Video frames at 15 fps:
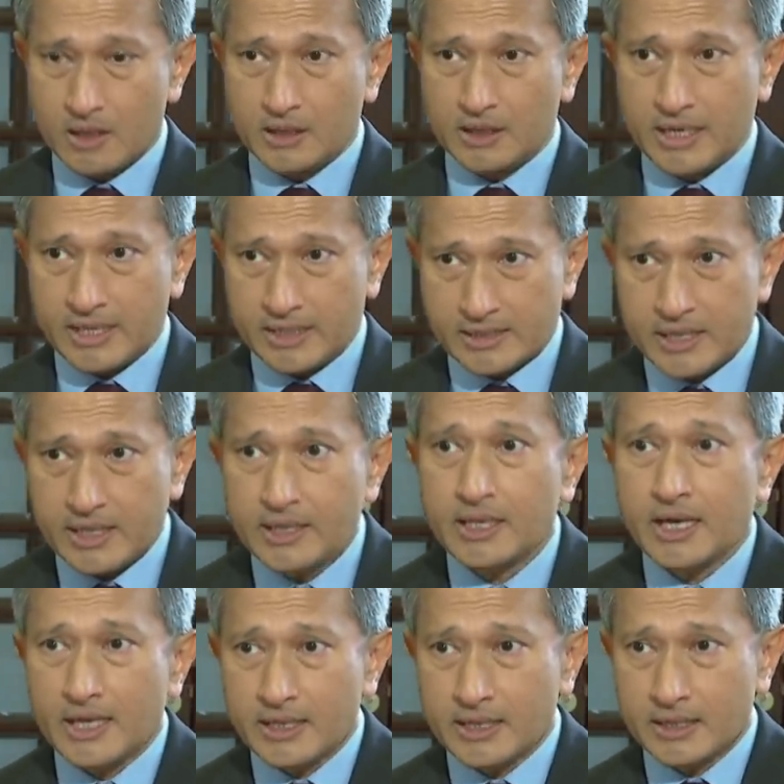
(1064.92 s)
There is
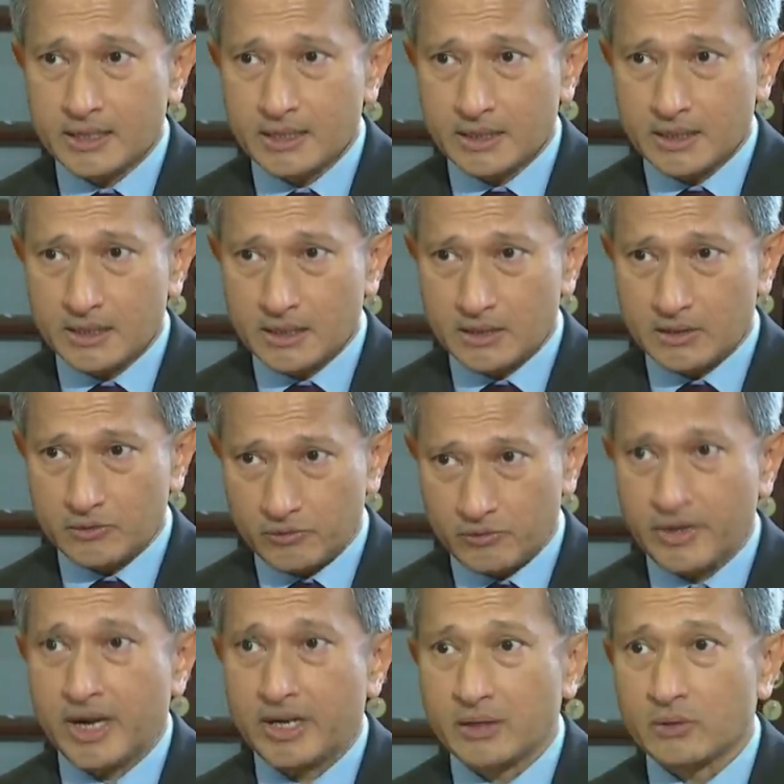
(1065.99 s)
another
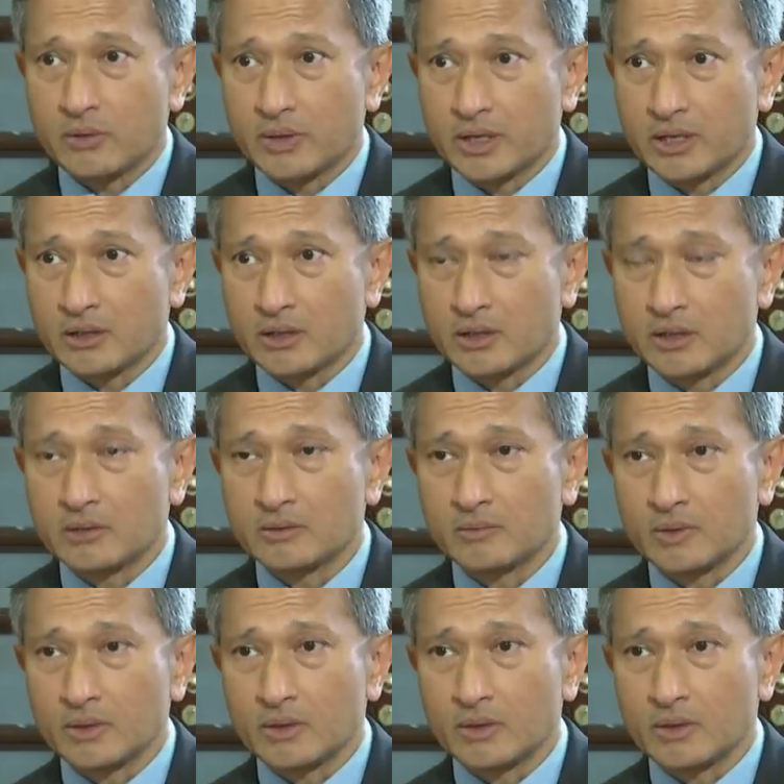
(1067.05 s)
trend going on,